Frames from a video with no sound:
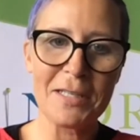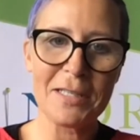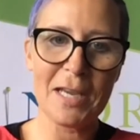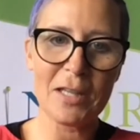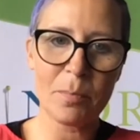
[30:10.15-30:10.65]
to
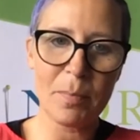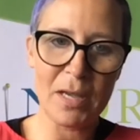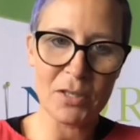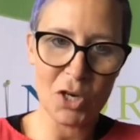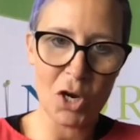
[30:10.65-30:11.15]
get the
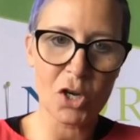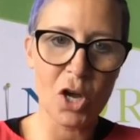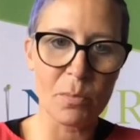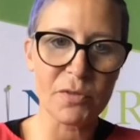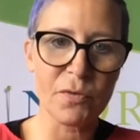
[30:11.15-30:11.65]
best
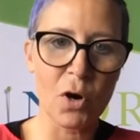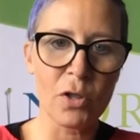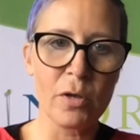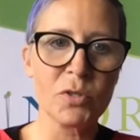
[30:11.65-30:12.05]
outcomes for them.